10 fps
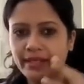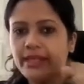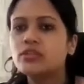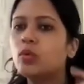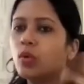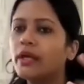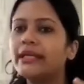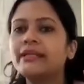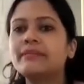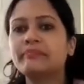right, so
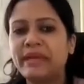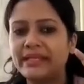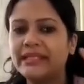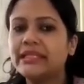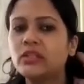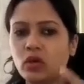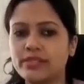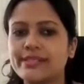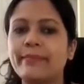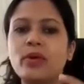what it mainly
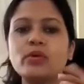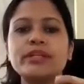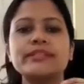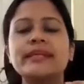talks about